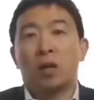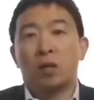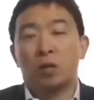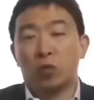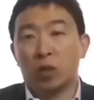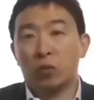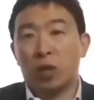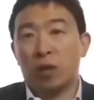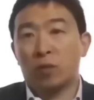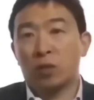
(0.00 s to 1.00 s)
the truck
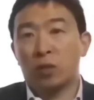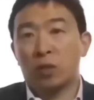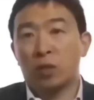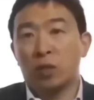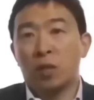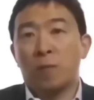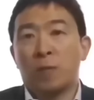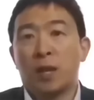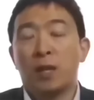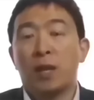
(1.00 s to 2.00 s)
drivers,
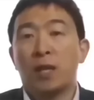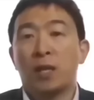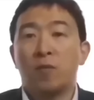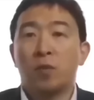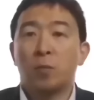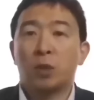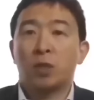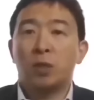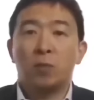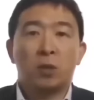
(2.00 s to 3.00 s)
and then even
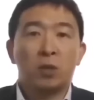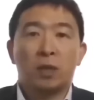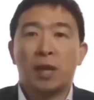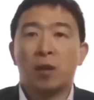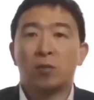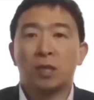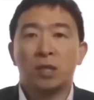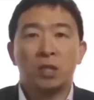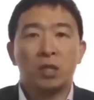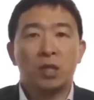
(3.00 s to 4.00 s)
bookkeepers,
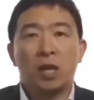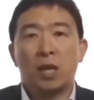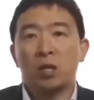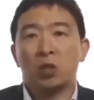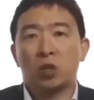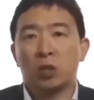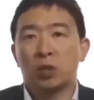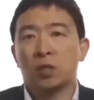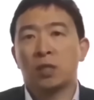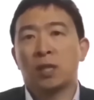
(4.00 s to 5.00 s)
accountants, uh,
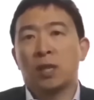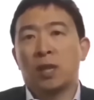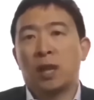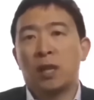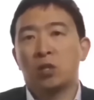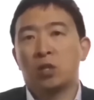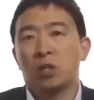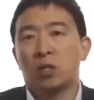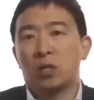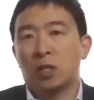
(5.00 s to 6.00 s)
insurance
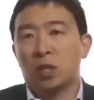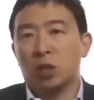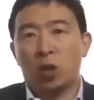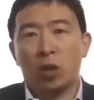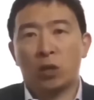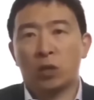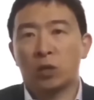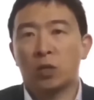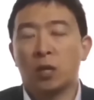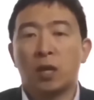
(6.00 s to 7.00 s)
agents, lawyers,
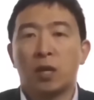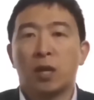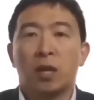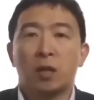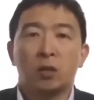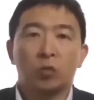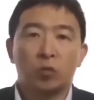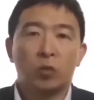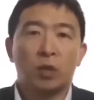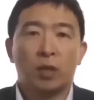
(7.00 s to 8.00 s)
and on and on through
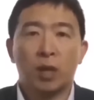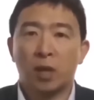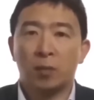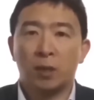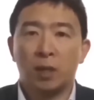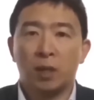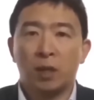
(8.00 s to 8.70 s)
the economy.